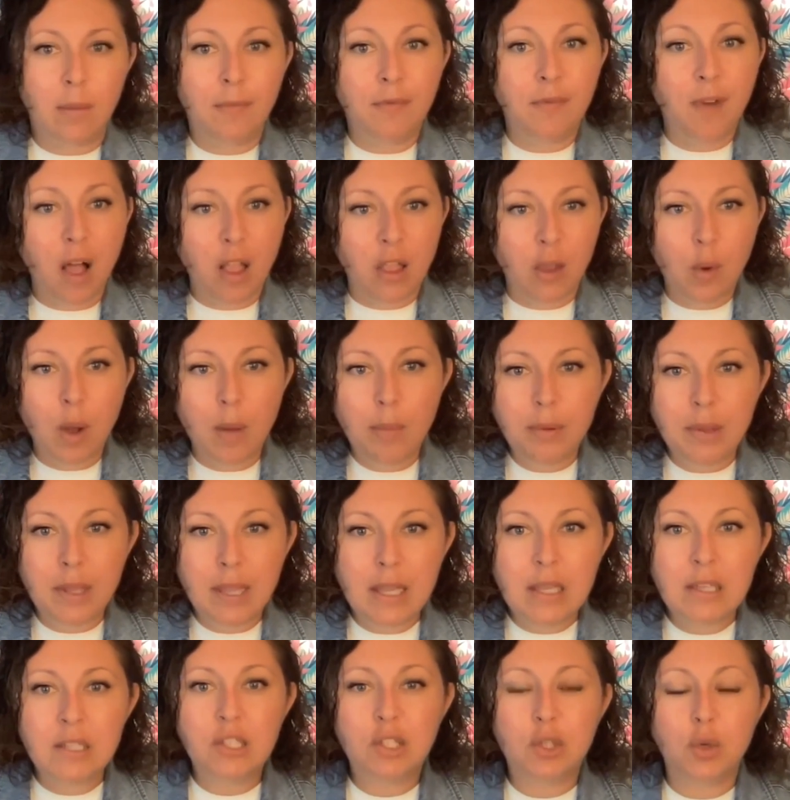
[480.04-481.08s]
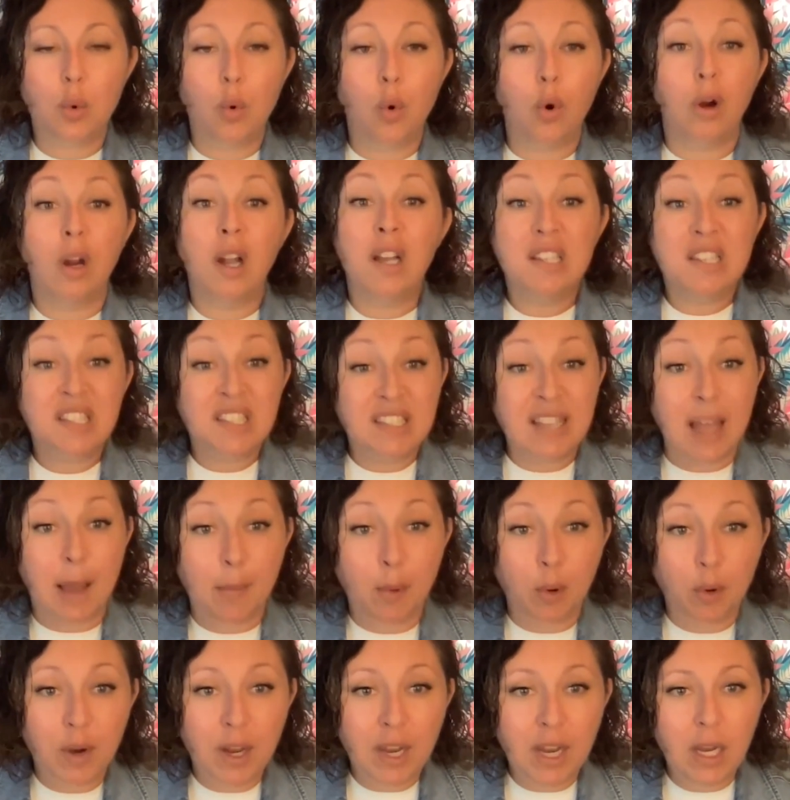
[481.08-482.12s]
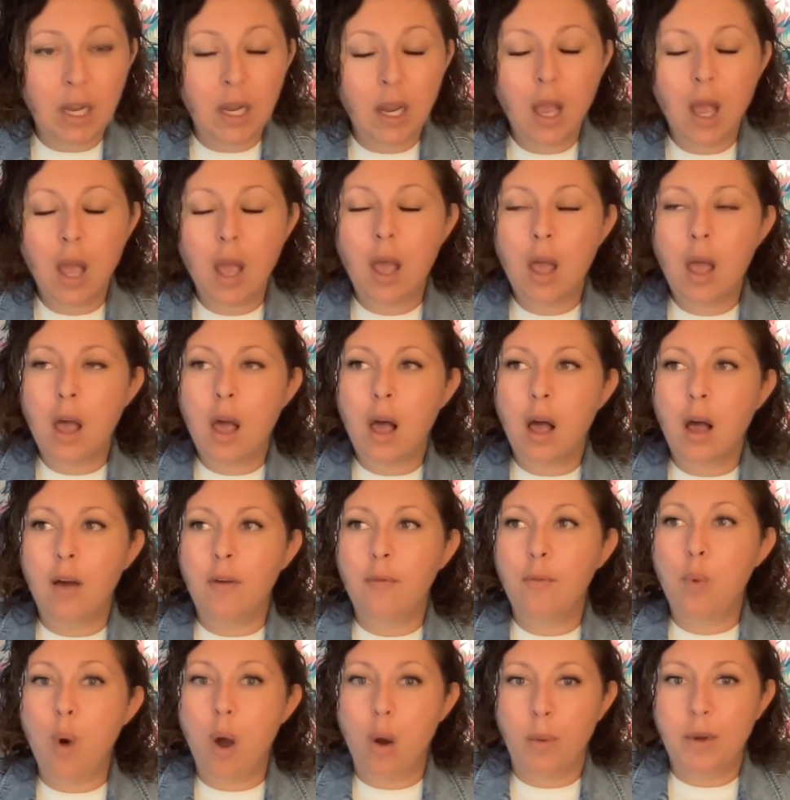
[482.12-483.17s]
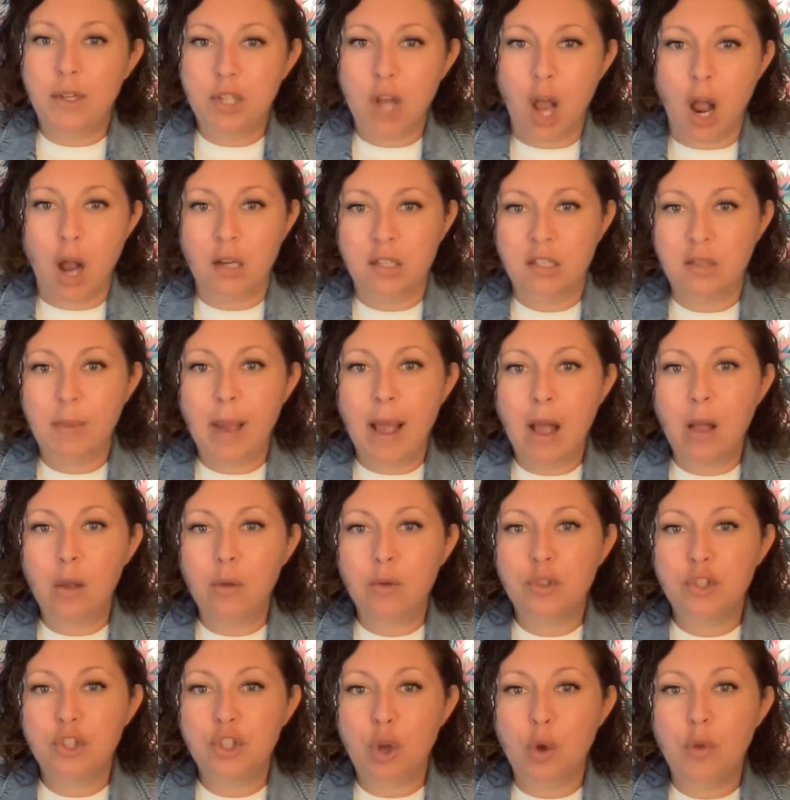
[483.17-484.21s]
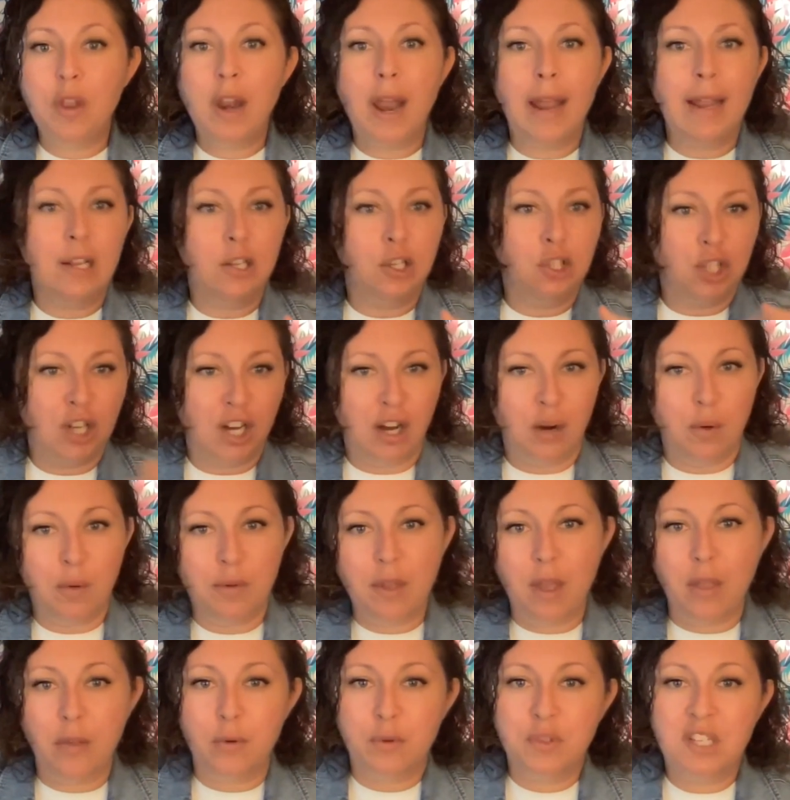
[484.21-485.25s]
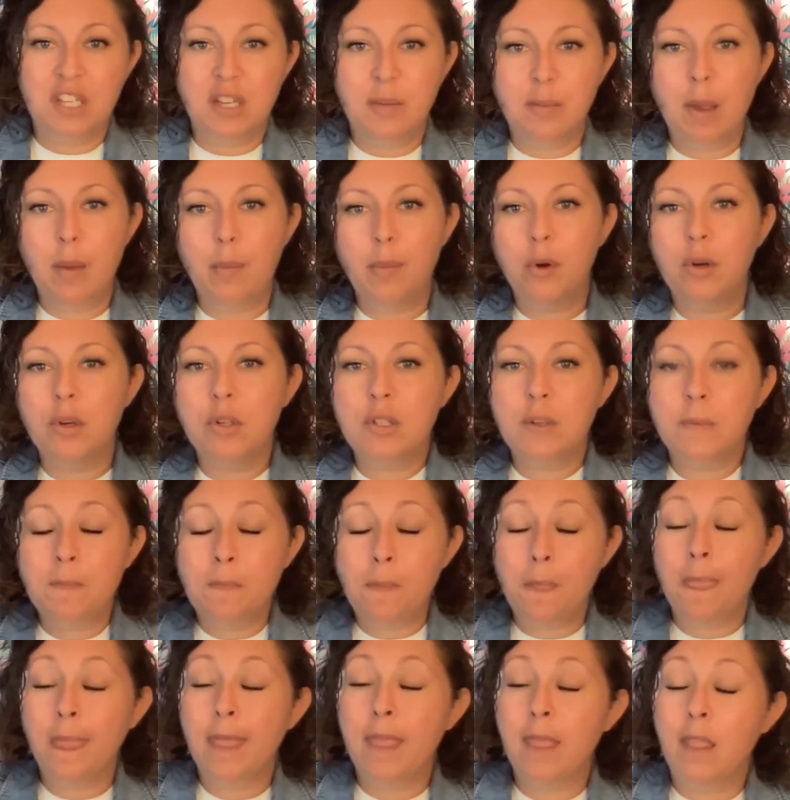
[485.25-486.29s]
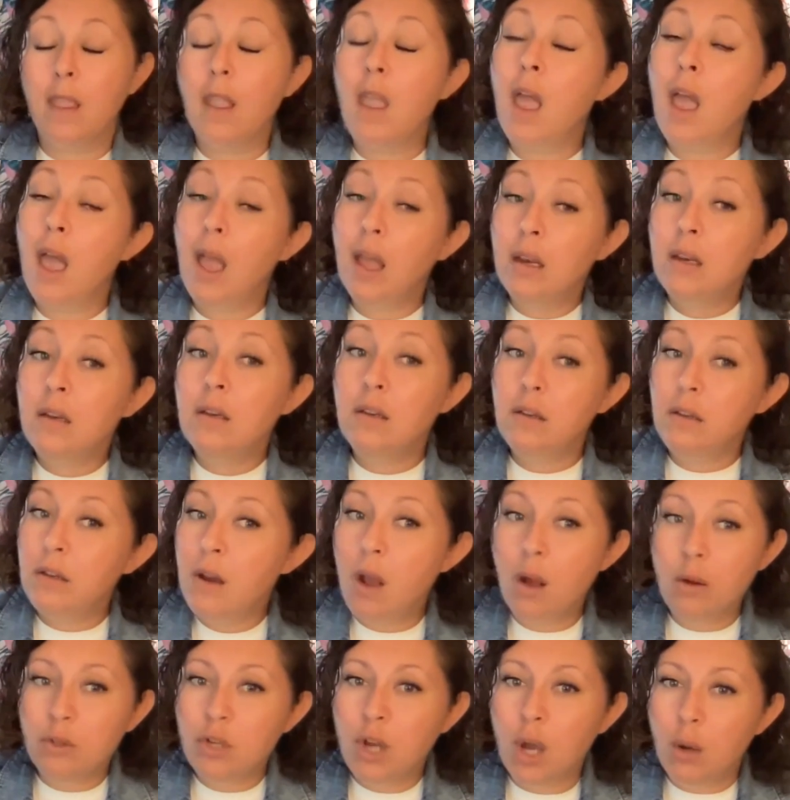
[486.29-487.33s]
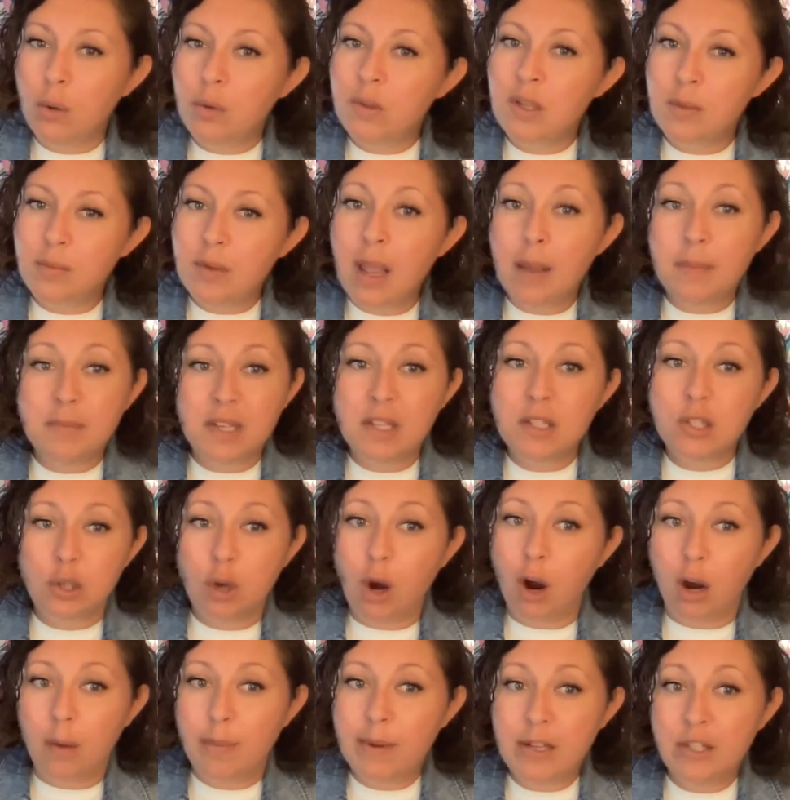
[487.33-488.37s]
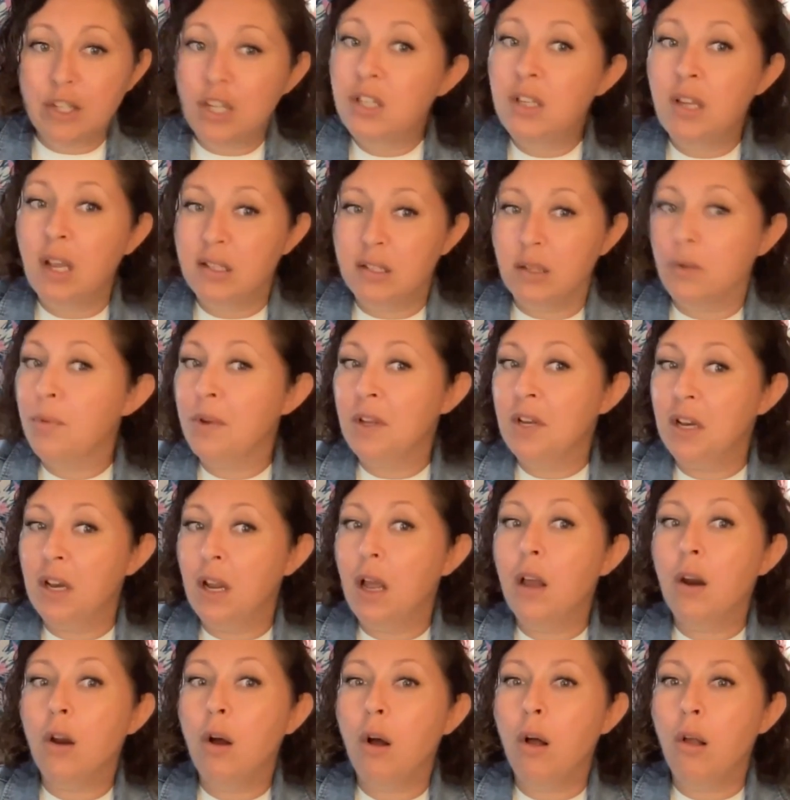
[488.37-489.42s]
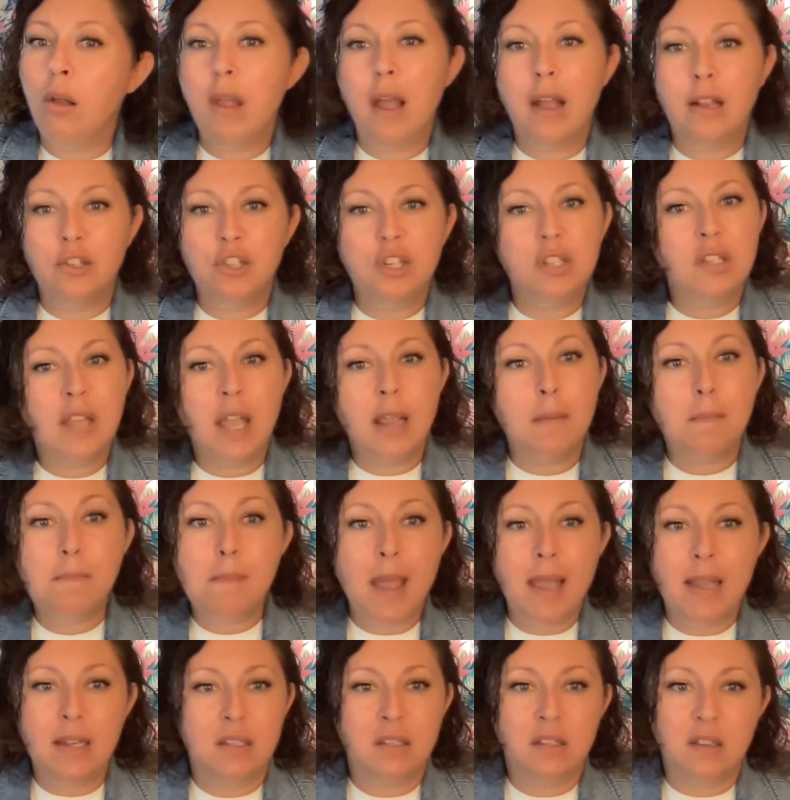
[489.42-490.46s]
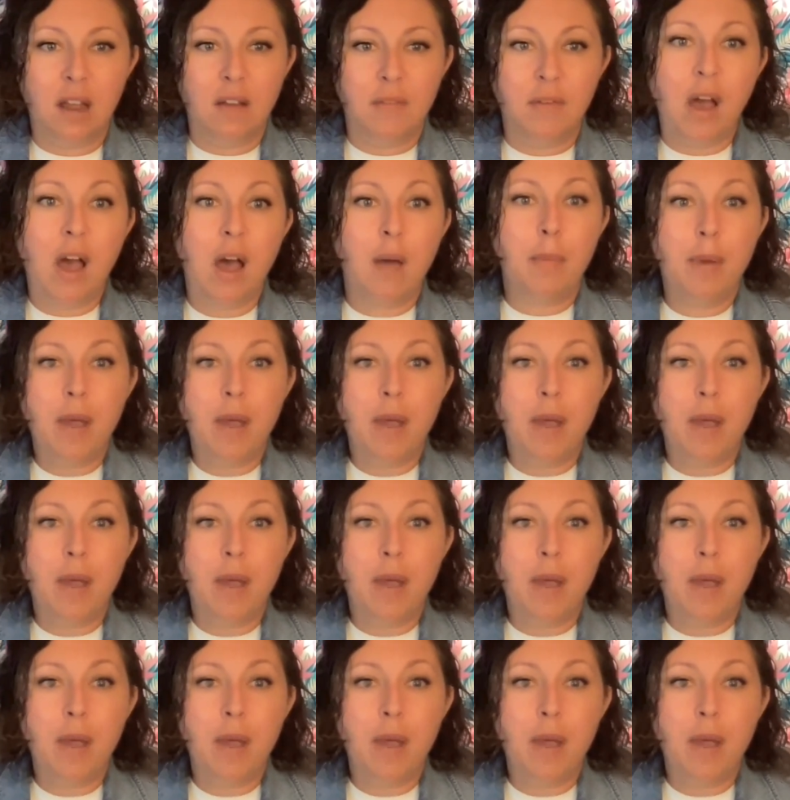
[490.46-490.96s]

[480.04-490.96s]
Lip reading: follow-up list or a summary of what we talked about so that I can share it with other team members. And no joke, sometimes it's garbage and doesn't read it at all and just like makes stuff up.